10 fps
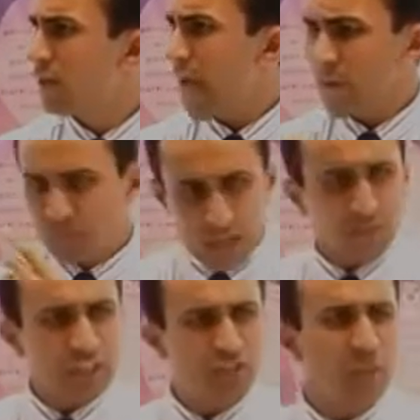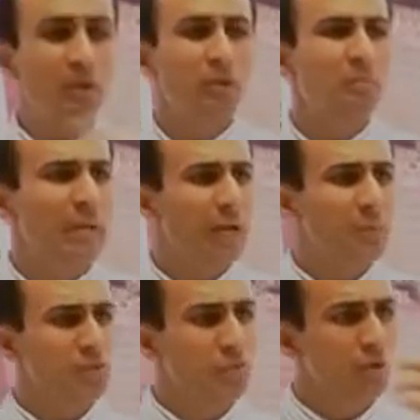And then they see Miriam get
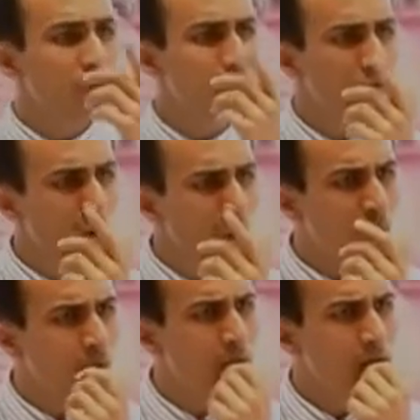leprosy. Oh no.